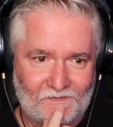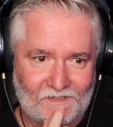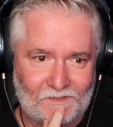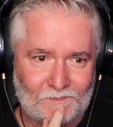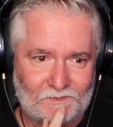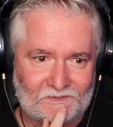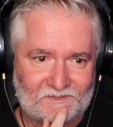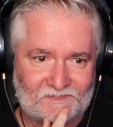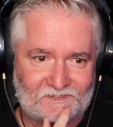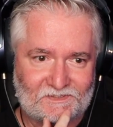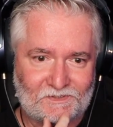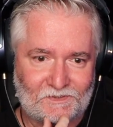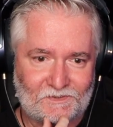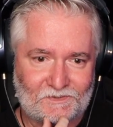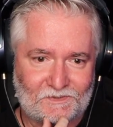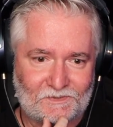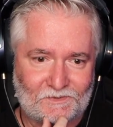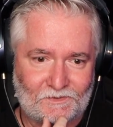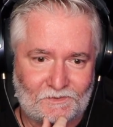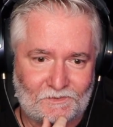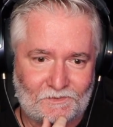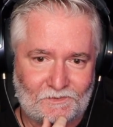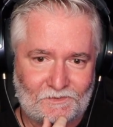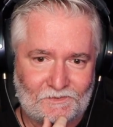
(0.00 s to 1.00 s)
That was so
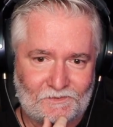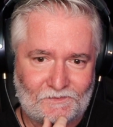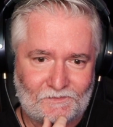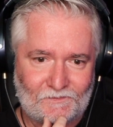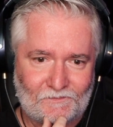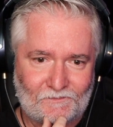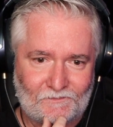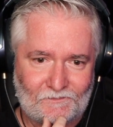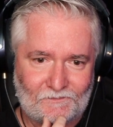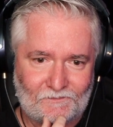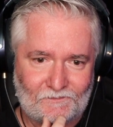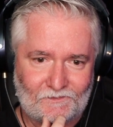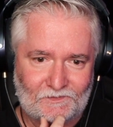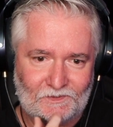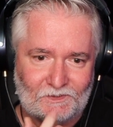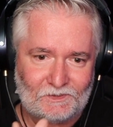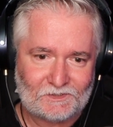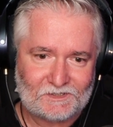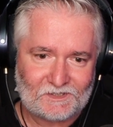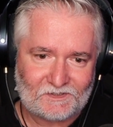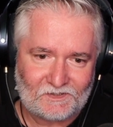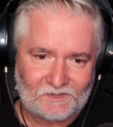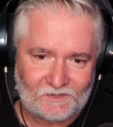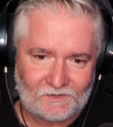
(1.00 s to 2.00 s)
cool.
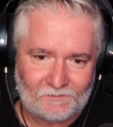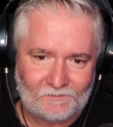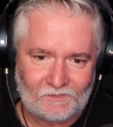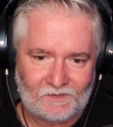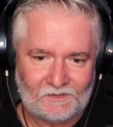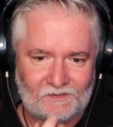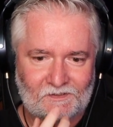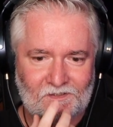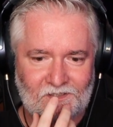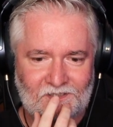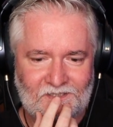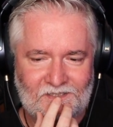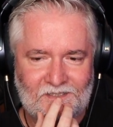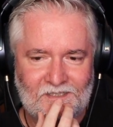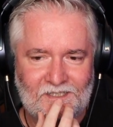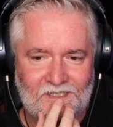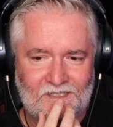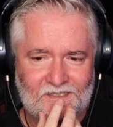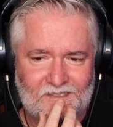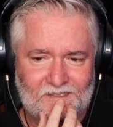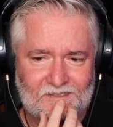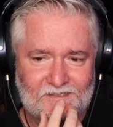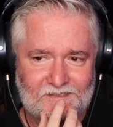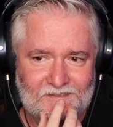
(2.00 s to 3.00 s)
Look at them. Oh,
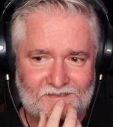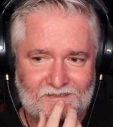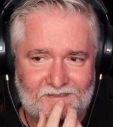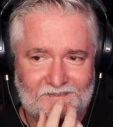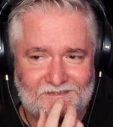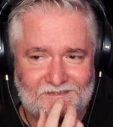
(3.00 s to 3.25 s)
yuck.